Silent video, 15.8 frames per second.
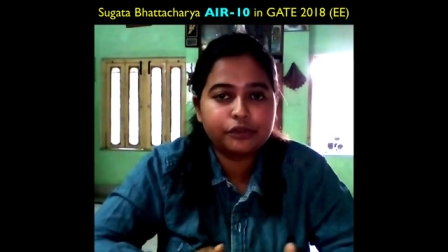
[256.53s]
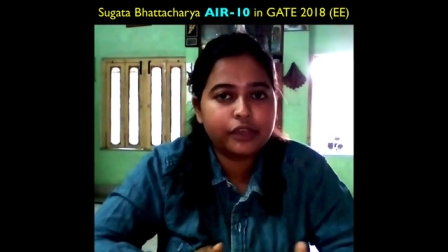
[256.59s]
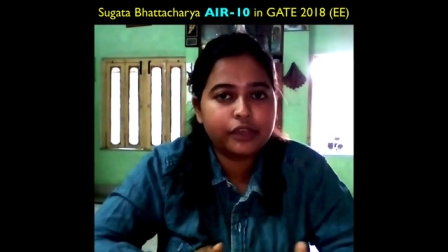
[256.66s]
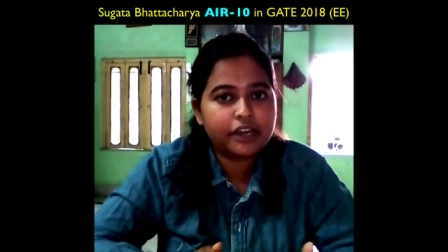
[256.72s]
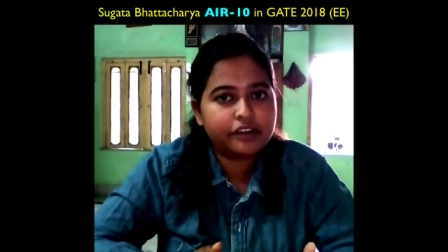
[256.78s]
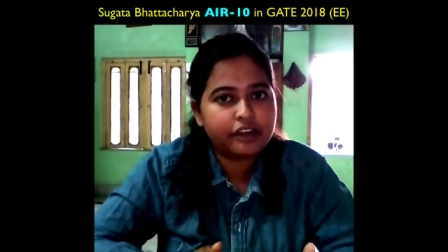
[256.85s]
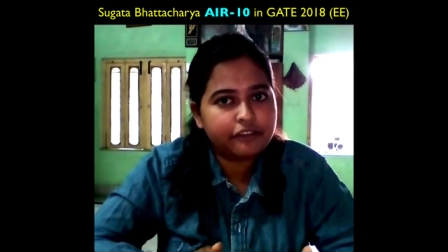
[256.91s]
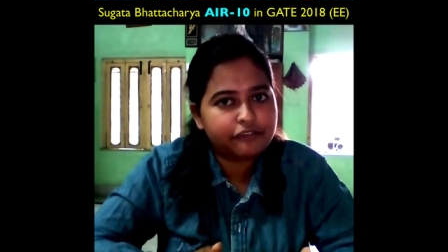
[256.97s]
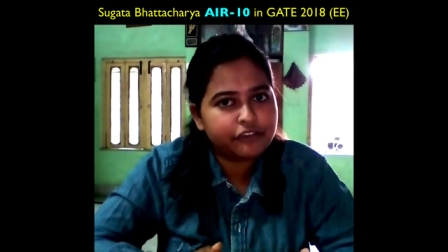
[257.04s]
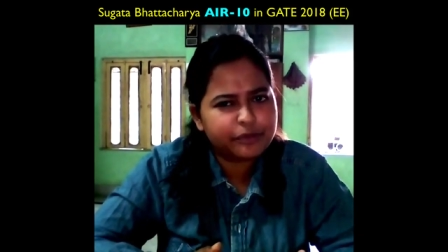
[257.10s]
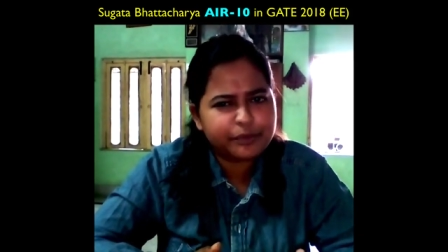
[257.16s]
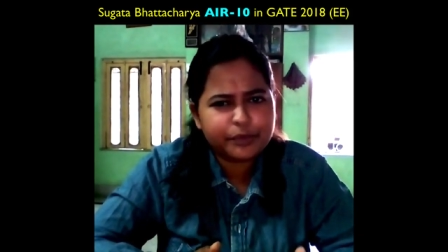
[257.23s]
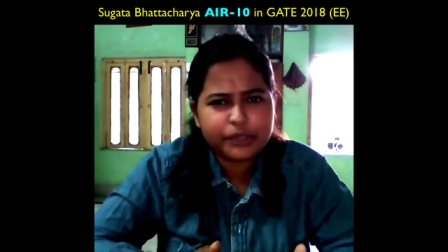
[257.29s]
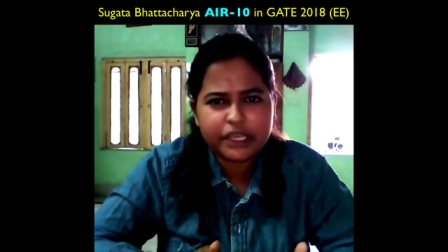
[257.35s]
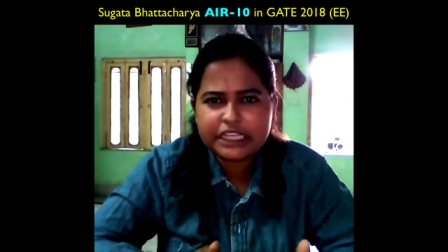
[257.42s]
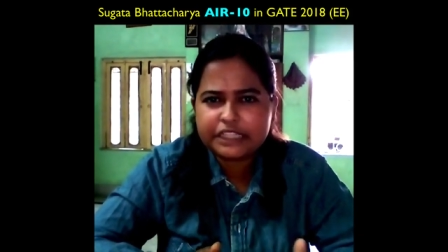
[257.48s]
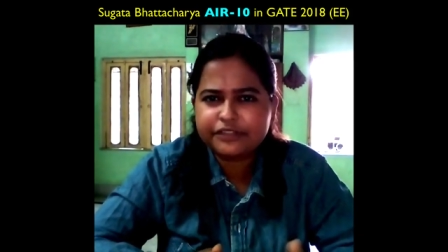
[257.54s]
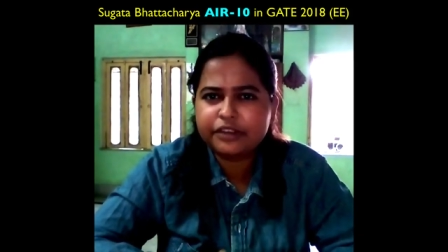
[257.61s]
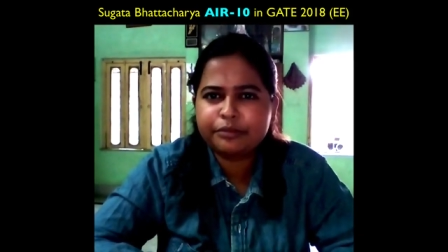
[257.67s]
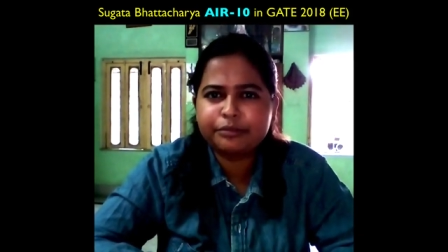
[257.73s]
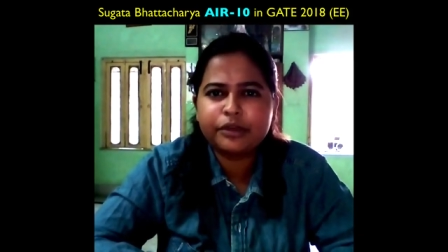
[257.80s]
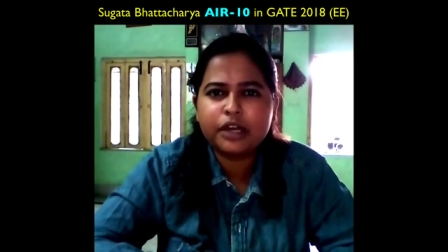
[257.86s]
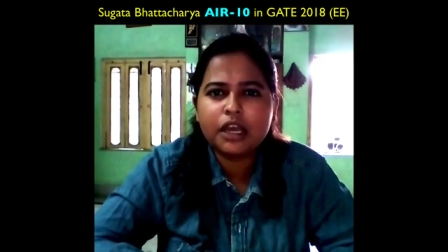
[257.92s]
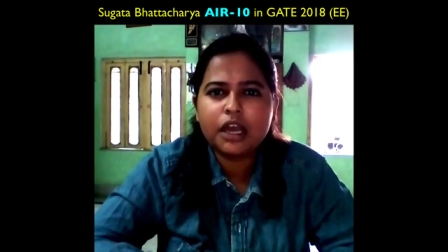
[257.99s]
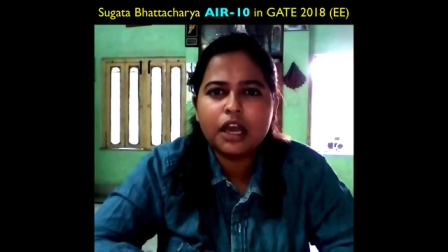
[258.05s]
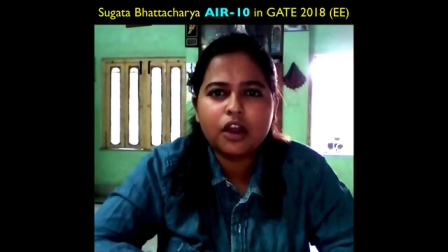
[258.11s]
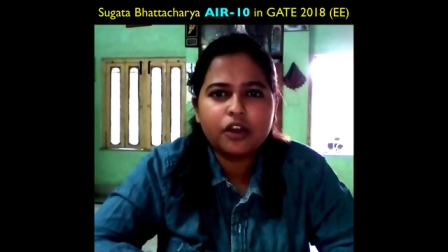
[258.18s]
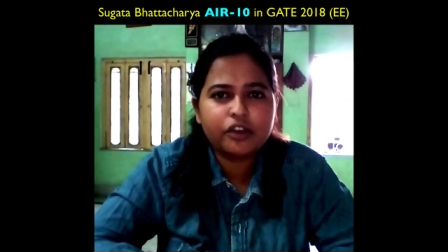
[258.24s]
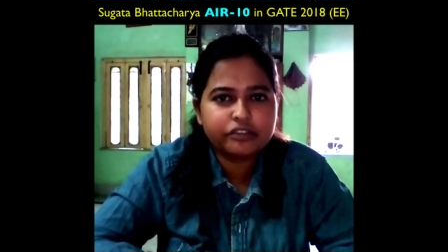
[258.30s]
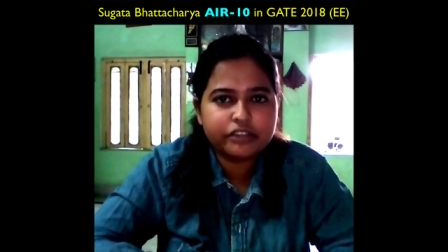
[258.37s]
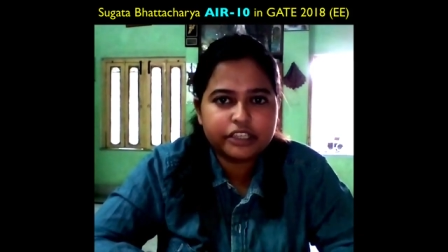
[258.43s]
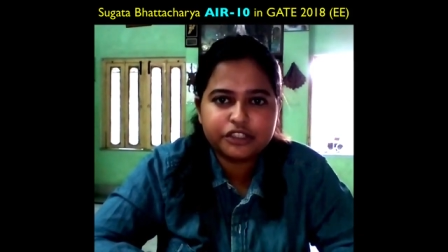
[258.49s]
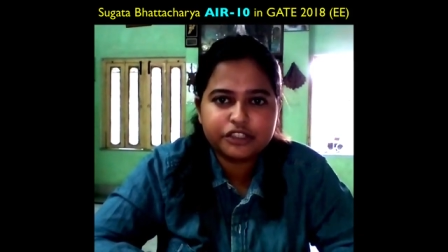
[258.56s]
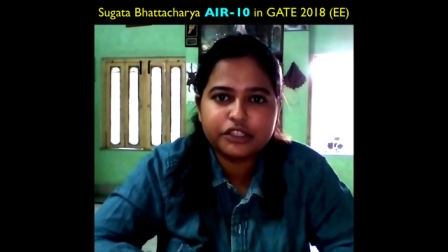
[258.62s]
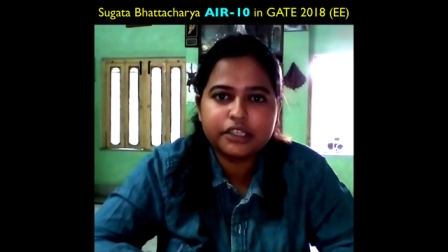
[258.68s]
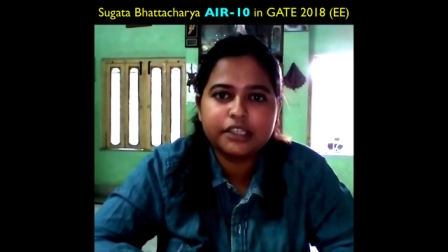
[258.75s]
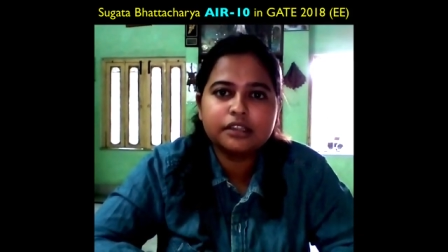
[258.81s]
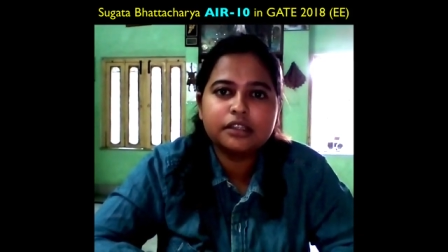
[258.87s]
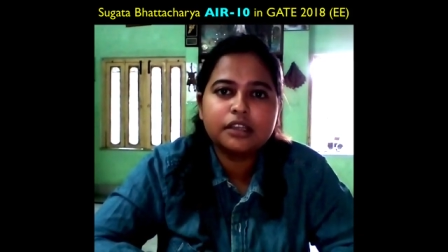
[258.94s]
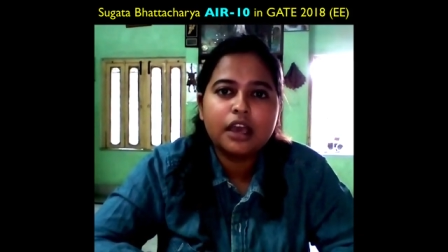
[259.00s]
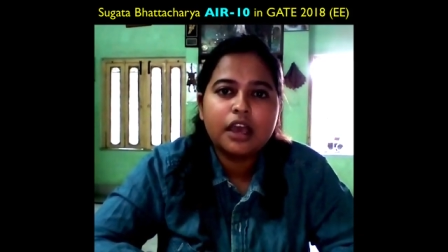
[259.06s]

you can refer P S Bimbhra or Rashid.